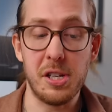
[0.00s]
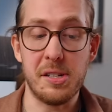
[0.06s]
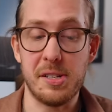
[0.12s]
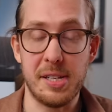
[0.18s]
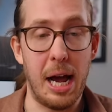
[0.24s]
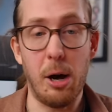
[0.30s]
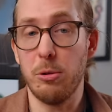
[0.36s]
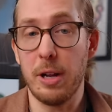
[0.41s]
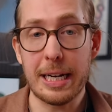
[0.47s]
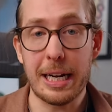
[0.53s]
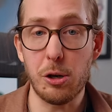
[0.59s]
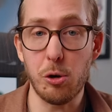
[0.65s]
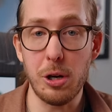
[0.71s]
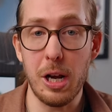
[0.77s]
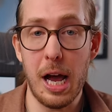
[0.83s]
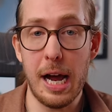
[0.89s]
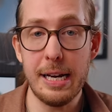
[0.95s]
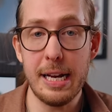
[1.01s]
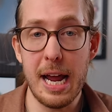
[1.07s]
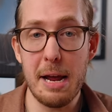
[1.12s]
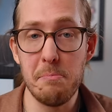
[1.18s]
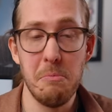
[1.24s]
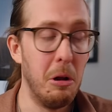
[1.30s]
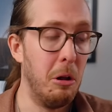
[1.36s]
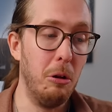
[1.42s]
it sound like a good line
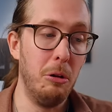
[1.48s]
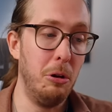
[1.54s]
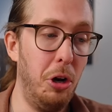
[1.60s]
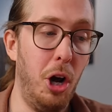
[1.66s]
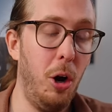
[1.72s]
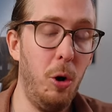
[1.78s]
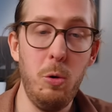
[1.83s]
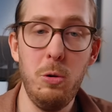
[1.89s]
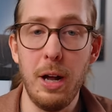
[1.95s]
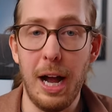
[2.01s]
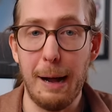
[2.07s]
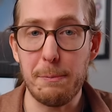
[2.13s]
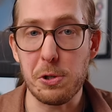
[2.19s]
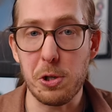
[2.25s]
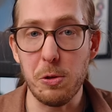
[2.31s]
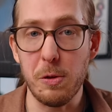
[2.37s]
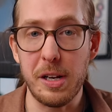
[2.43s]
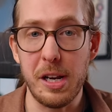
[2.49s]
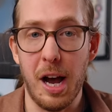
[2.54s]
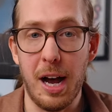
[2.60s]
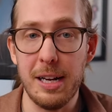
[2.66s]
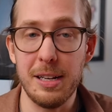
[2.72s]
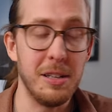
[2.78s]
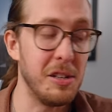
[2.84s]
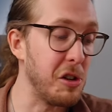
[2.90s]
name? No, absolutely
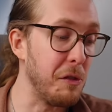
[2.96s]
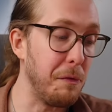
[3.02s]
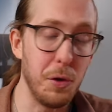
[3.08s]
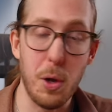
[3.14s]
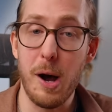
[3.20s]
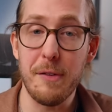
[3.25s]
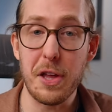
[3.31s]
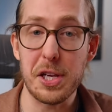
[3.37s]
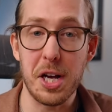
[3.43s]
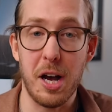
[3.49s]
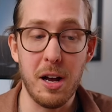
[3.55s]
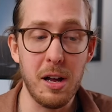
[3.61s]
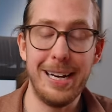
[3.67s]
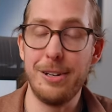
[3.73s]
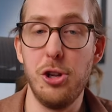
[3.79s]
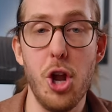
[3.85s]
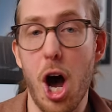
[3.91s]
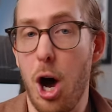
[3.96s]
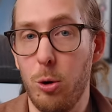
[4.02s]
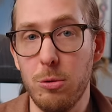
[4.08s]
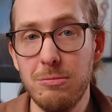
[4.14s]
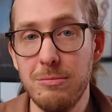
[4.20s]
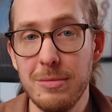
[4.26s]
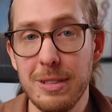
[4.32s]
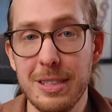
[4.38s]
not. Does it flow off the tongue?
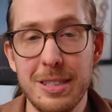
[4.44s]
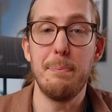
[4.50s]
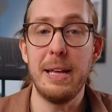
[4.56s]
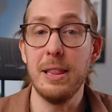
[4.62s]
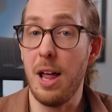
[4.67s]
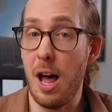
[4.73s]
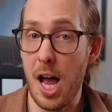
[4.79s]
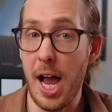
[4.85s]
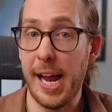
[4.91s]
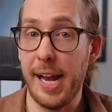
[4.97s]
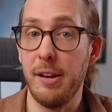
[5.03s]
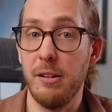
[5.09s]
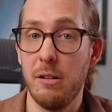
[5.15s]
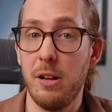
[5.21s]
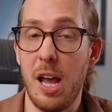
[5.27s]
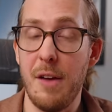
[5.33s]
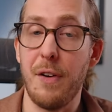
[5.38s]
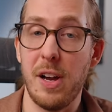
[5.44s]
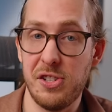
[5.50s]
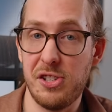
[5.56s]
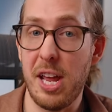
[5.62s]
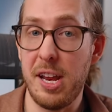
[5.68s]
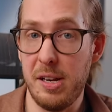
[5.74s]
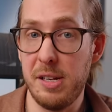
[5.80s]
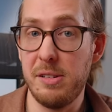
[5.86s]
No. I'd be lying if I
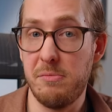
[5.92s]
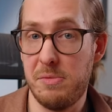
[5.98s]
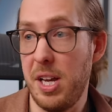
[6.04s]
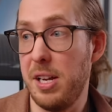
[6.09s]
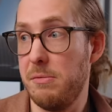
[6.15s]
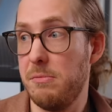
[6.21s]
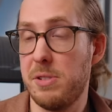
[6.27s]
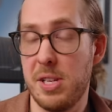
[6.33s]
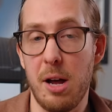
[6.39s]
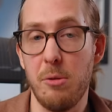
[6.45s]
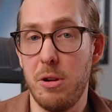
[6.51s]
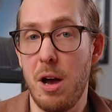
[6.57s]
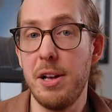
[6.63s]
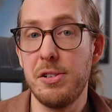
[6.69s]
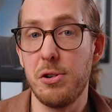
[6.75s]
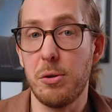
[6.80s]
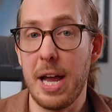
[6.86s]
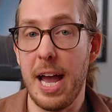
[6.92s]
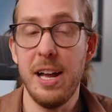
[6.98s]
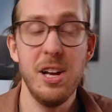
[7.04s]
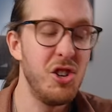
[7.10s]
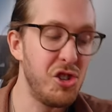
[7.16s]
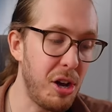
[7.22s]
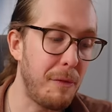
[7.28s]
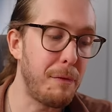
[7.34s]
said it did sound nice, okay?
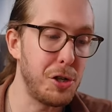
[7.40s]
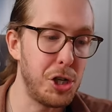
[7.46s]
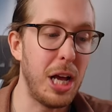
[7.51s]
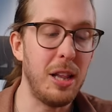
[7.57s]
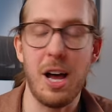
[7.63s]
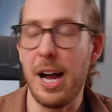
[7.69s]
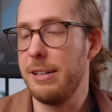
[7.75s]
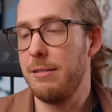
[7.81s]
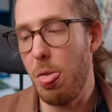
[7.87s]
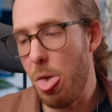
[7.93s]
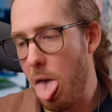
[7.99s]
Suffragette line.